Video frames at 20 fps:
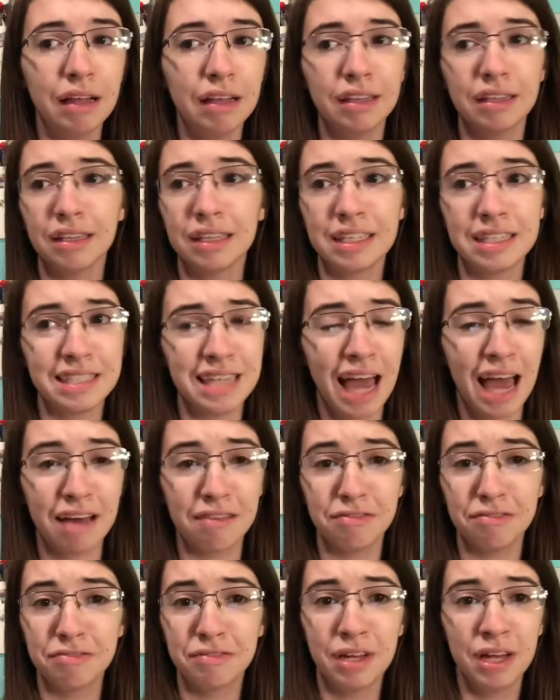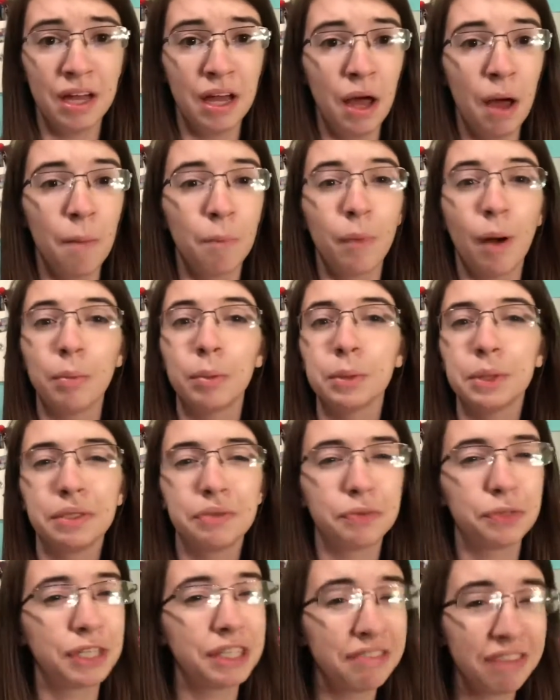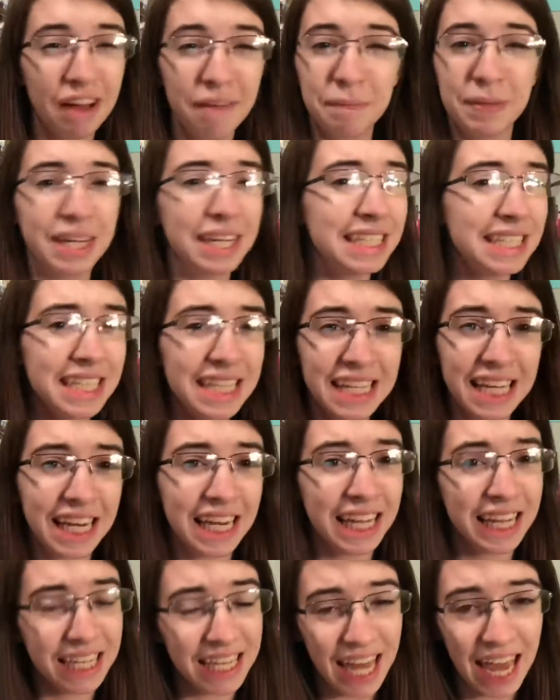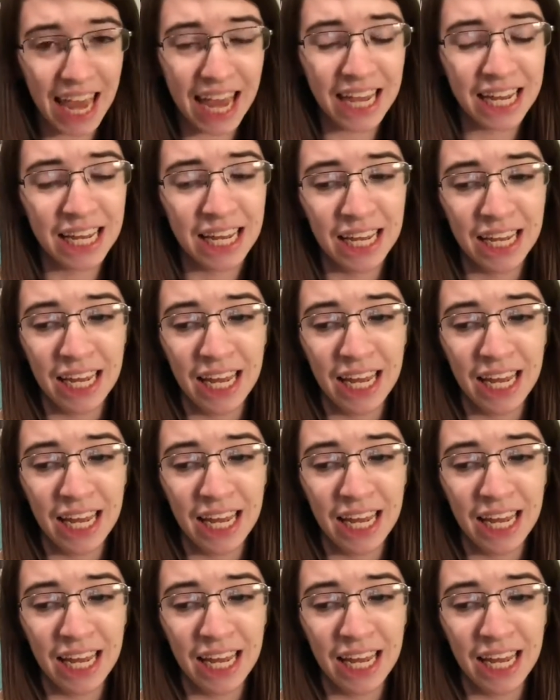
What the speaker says: I'll at least have probably 45 minutes at the end of the day.